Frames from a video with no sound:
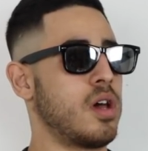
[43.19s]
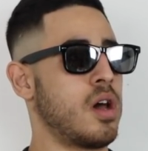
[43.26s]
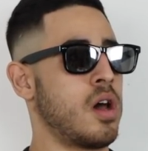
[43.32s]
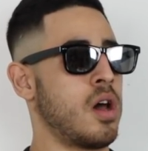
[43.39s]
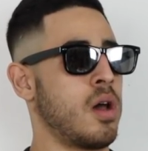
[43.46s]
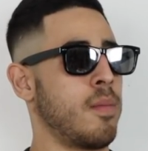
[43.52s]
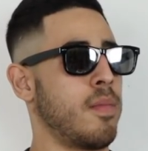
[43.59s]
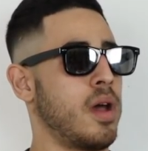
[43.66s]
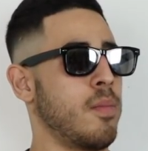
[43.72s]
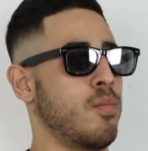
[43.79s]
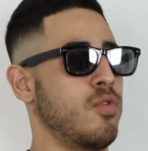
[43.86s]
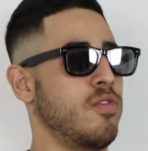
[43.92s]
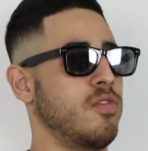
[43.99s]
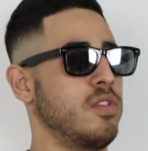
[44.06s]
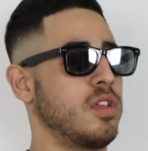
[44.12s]
Um, I
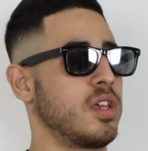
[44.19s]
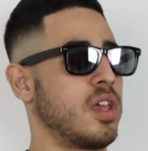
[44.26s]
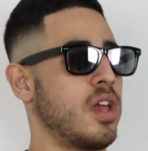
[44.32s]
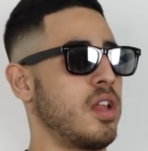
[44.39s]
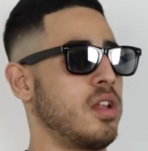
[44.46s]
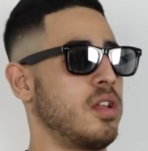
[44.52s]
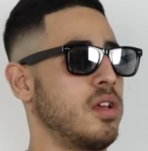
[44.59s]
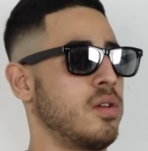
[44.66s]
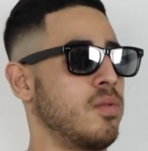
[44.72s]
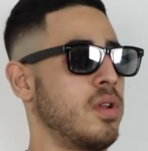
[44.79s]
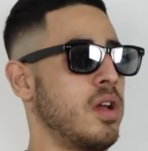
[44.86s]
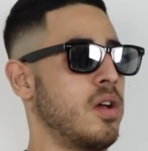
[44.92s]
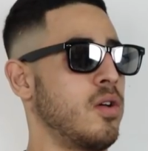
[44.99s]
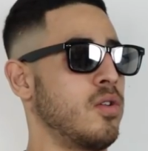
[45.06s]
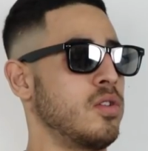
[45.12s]
moved to Canada
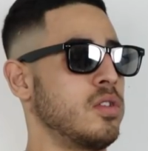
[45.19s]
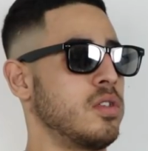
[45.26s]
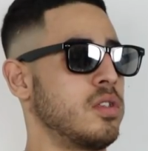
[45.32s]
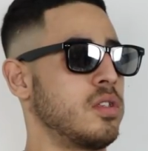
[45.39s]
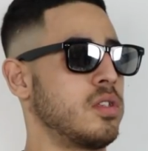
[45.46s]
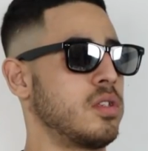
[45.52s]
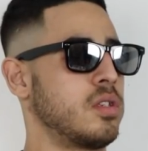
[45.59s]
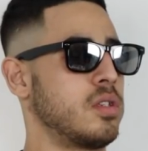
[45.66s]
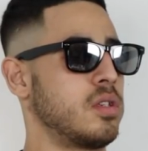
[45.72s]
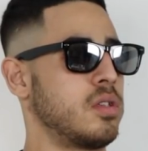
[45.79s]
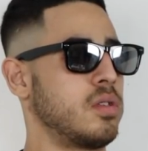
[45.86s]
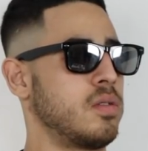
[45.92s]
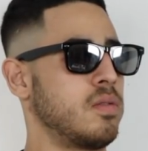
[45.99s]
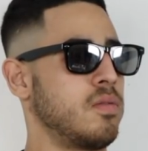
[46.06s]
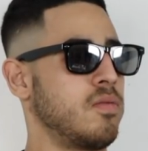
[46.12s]
when I was
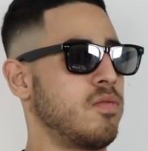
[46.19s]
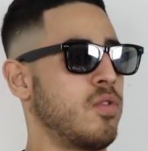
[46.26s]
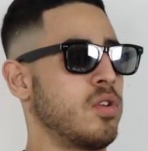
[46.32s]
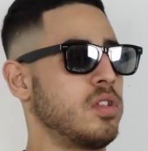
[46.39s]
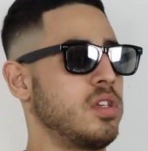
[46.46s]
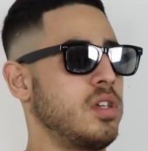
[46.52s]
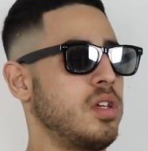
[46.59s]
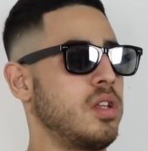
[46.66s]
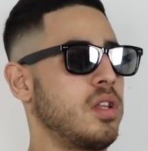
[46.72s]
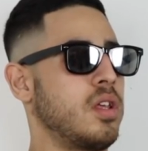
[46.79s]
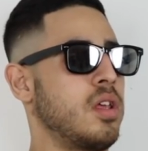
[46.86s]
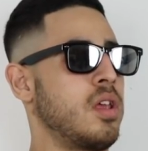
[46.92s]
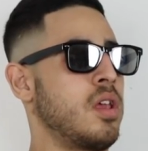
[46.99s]
14.